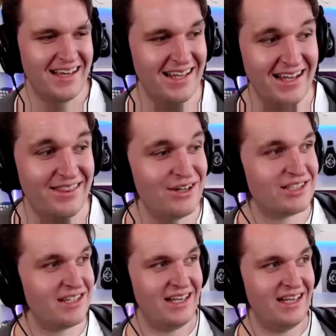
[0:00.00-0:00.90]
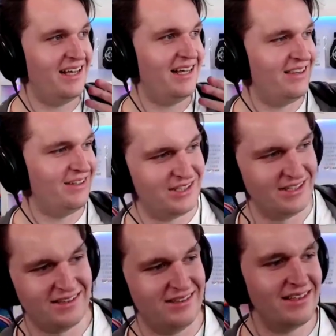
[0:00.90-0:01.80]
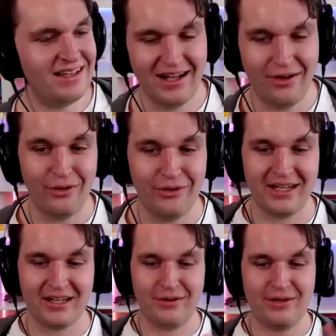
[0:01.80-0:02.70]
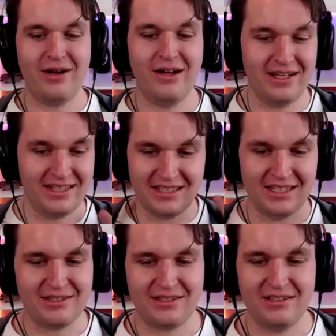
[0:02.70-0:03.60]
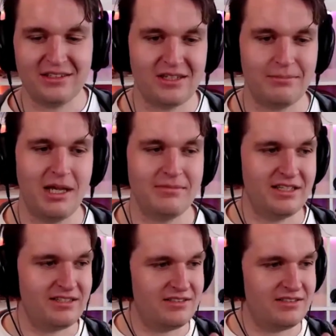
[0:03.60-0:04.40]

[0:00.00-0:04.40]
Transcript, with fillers: and then there's a uh, there's a a whole thing going around. It's sometimes that